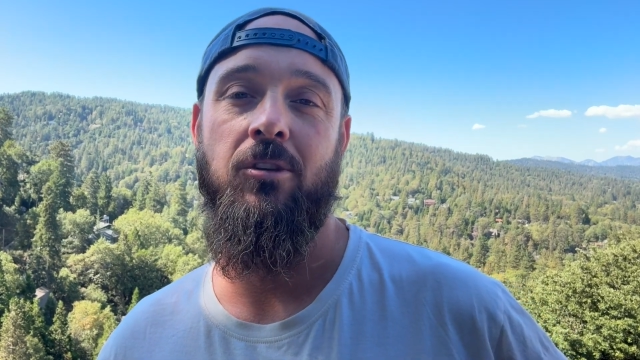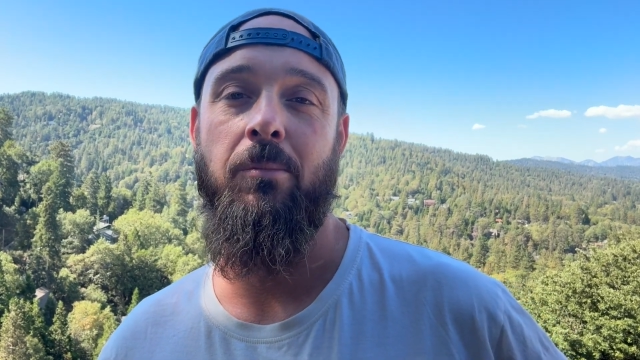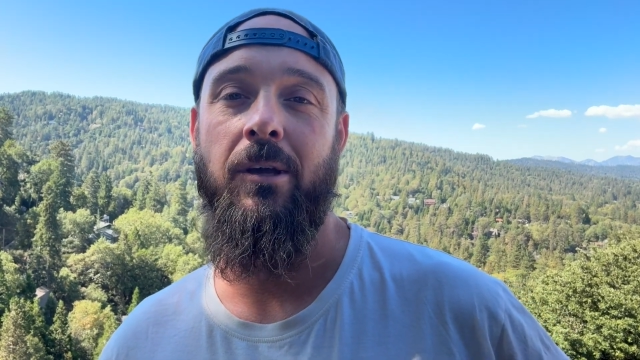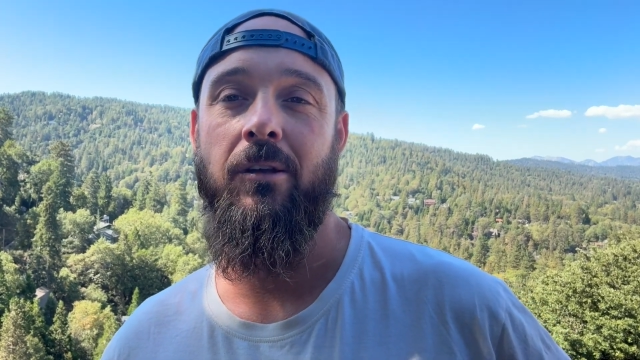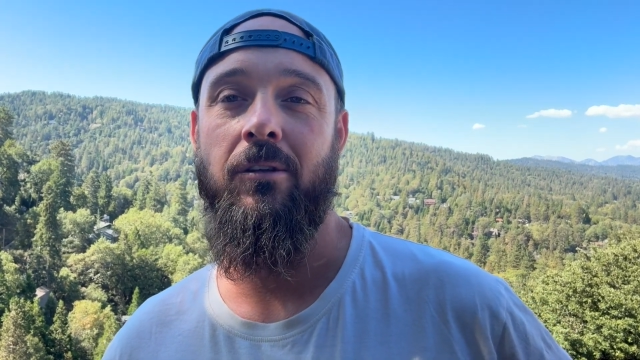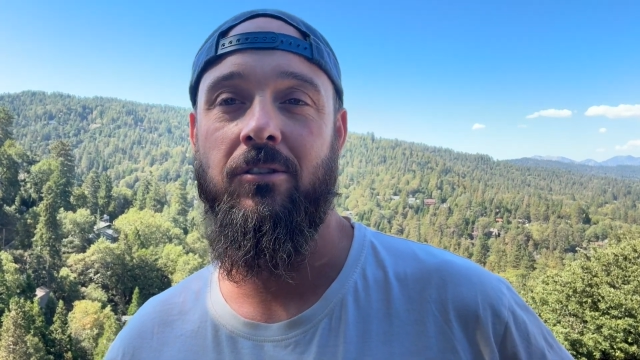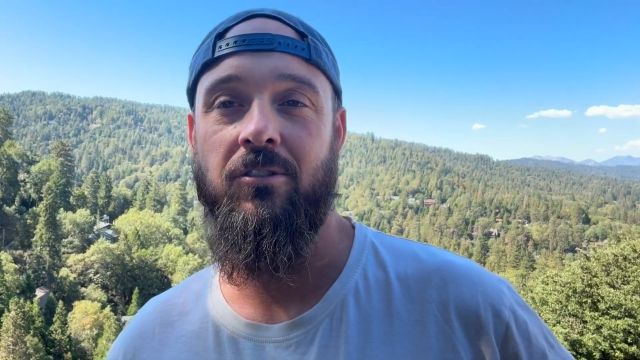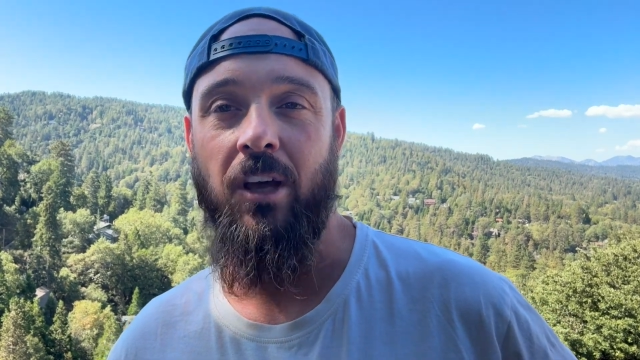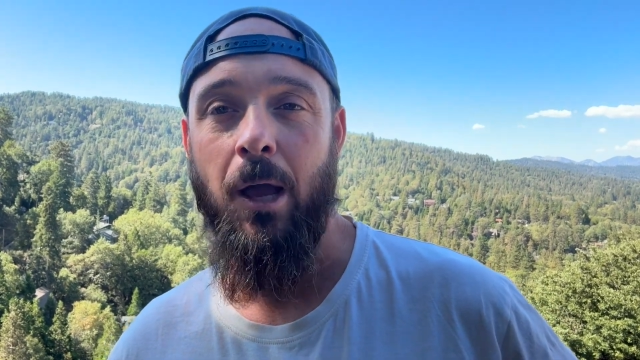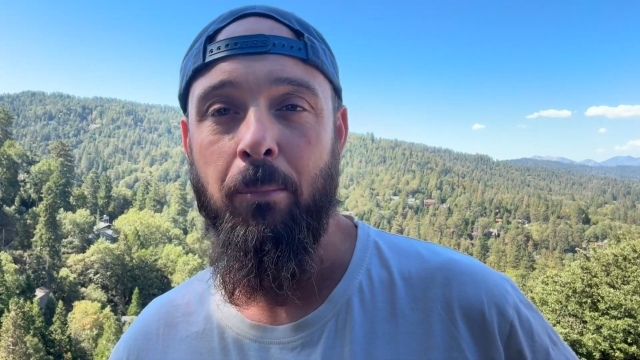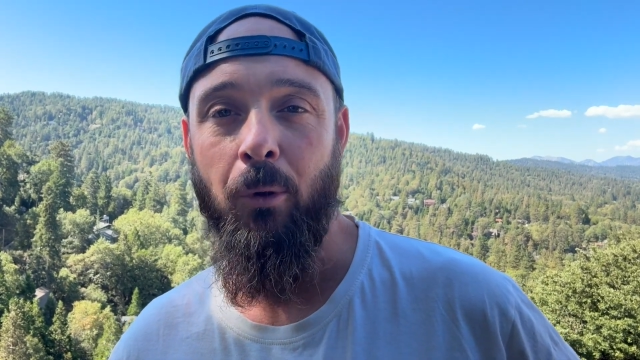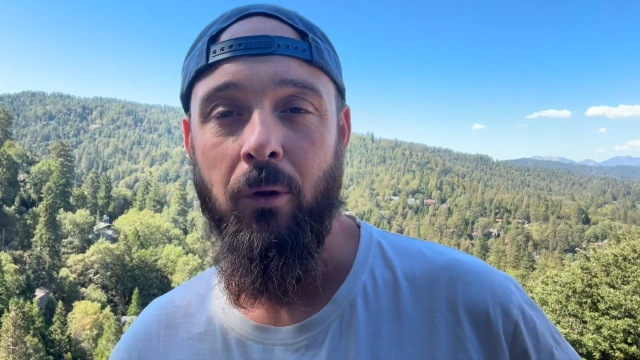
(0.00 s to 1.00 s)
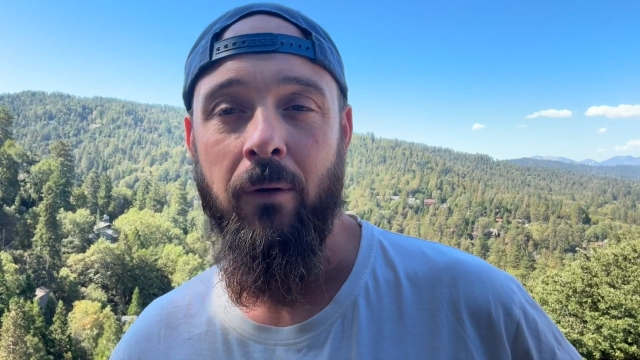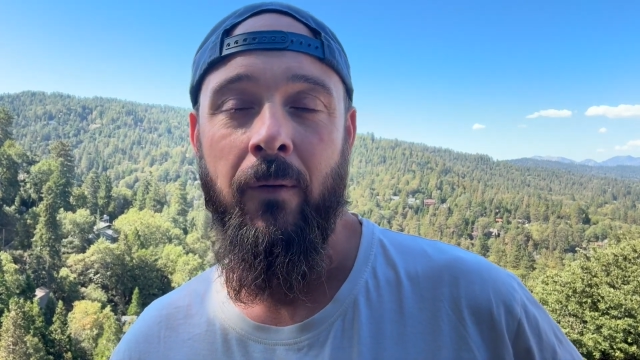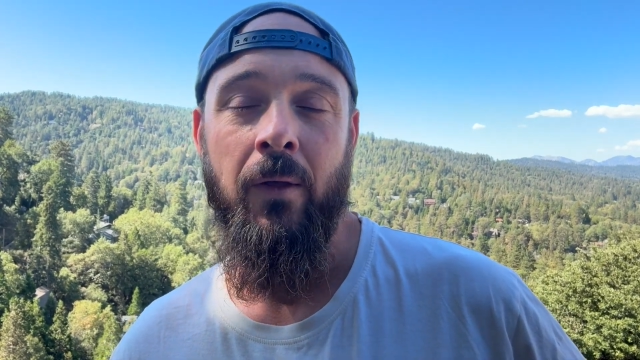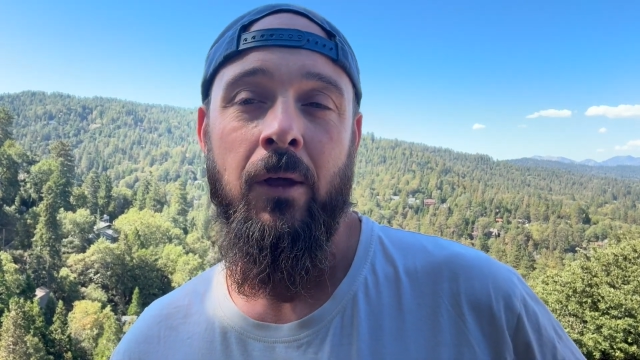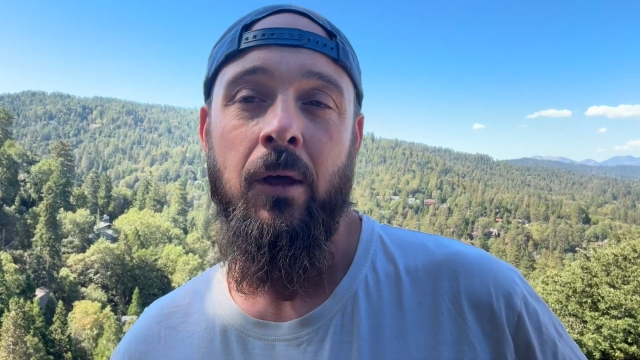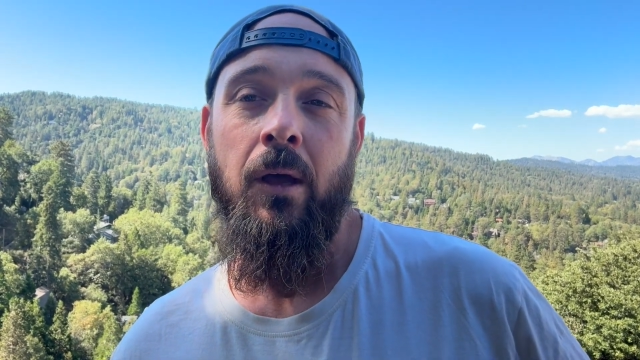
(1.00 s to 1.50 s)
to be a disciple,
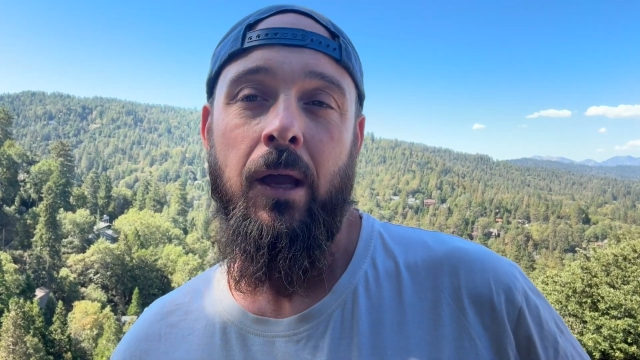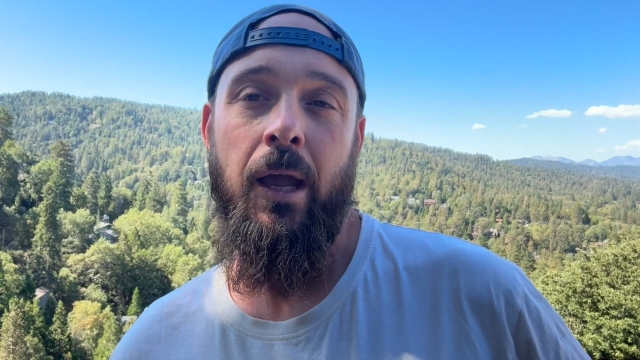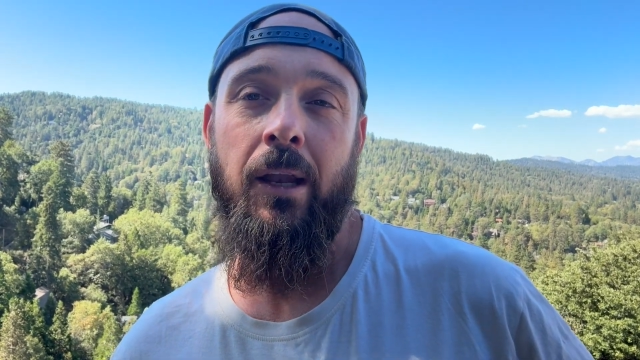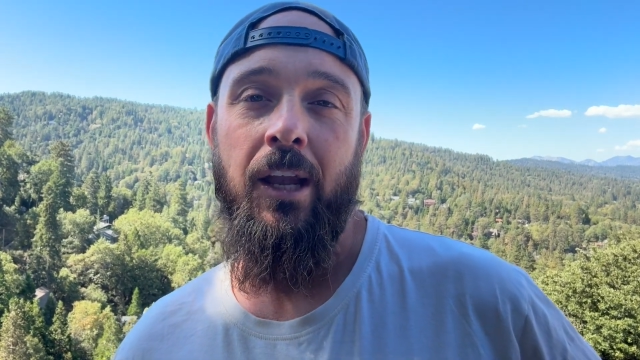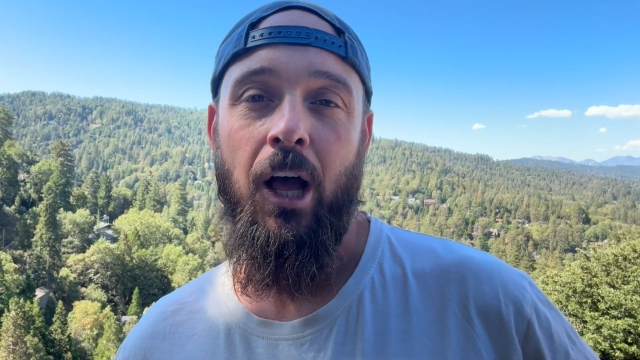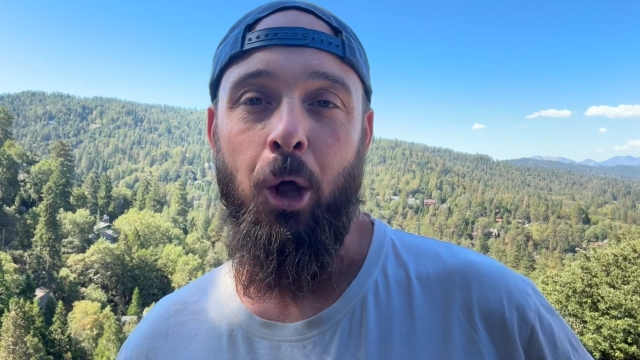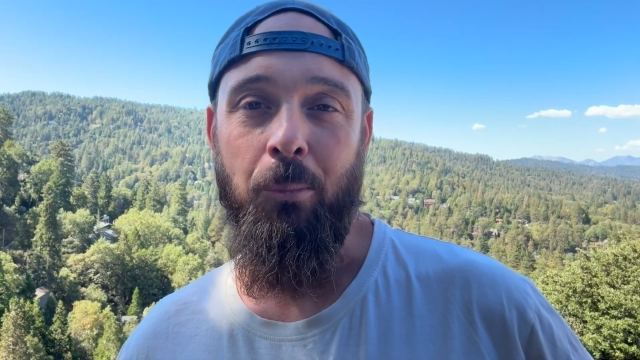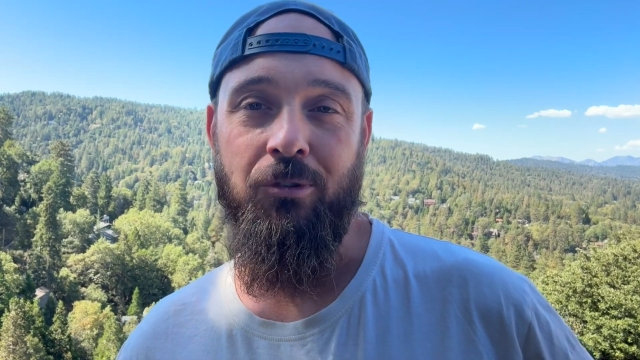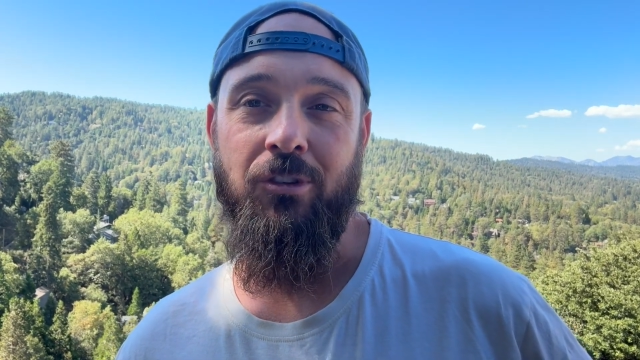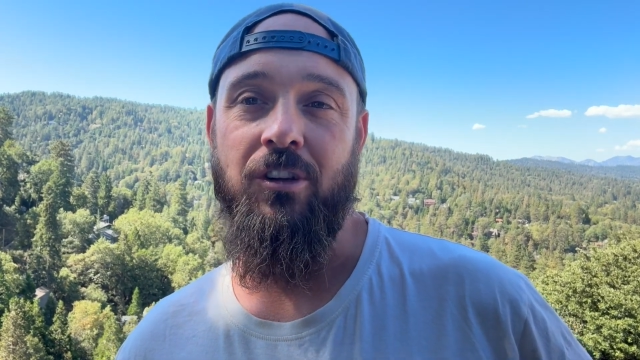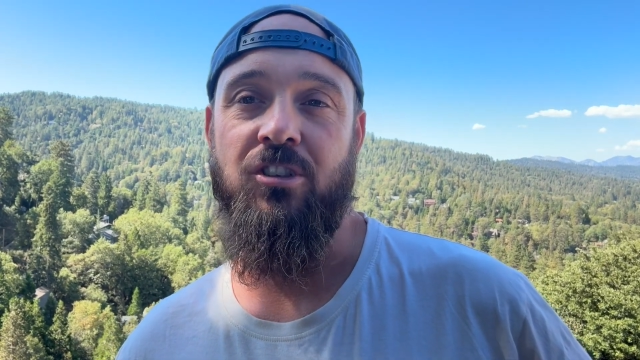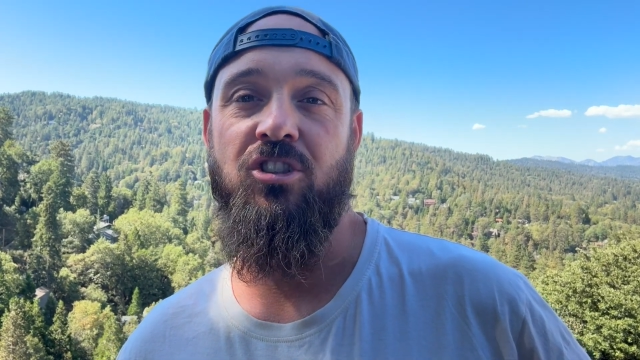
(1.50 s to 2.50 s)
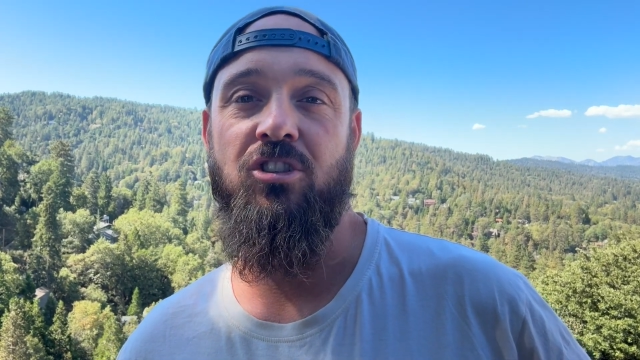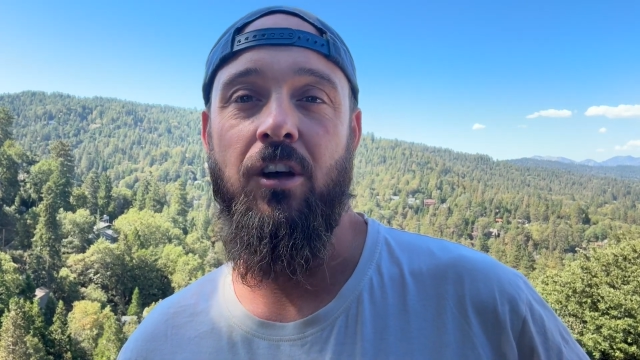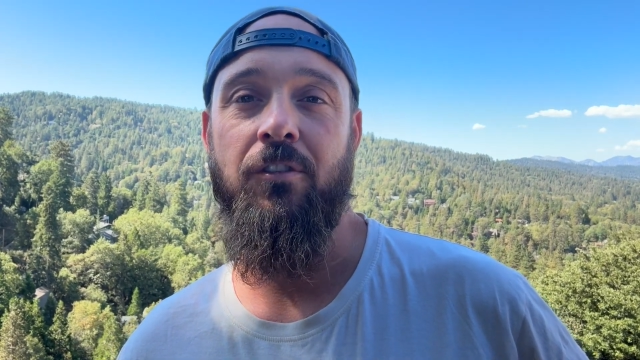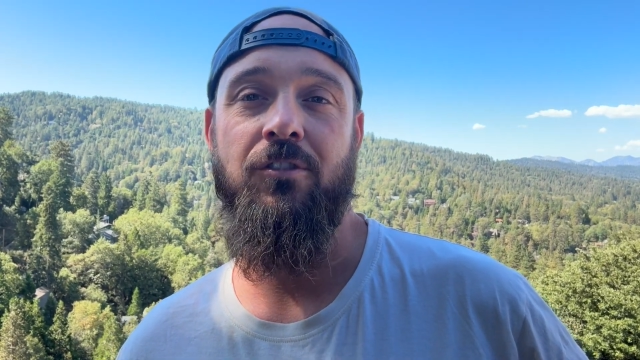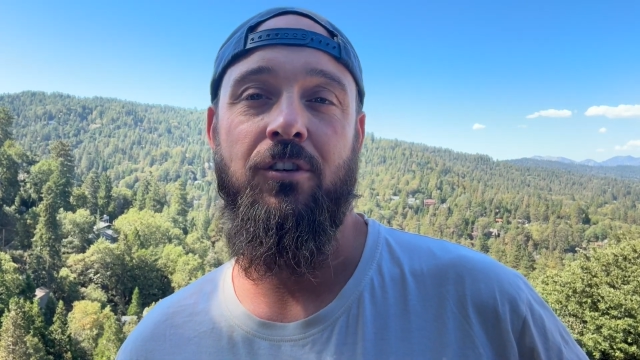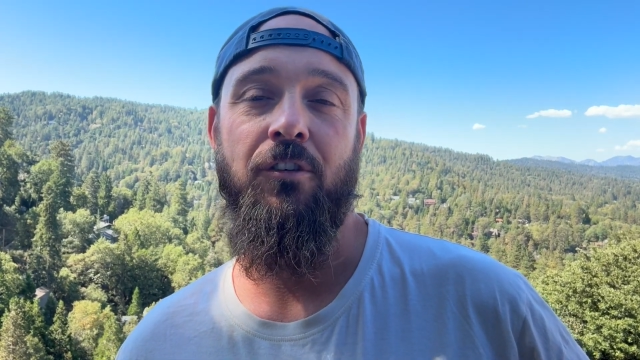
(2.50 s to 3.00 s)
and it helps you to
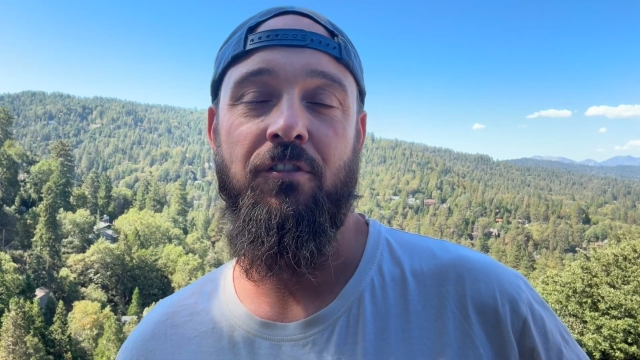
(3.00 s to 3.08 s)
shift your